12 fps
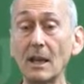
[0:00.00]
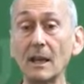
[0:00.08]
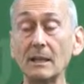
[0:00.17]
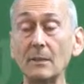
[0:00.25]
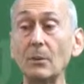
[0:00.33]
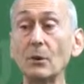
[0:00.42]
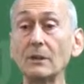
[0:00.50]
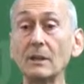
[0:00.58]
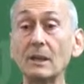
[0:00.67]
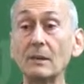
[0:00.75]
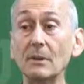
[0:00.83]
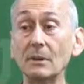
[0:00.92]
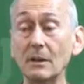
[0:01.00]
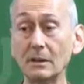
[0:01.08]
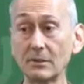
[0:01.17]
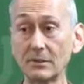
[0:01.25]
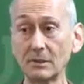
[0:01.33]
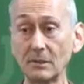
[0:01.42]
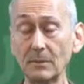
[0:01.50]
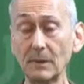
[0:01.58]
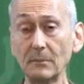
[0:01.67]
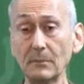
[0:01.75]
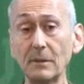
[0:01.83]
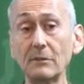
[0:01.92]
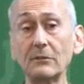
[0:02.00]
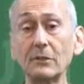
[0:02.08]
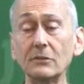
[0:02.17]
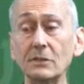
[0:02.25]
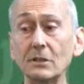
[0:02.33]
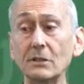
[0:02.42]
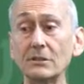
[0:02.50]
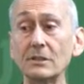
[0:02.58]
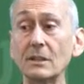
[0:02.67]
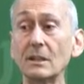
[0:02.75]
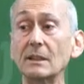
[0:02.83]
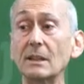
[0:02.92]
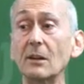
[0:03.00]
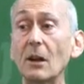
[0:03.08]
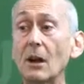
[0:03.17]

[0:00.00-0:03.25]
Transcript: And the important thing about articles that appear in peer-reviewed journals is that their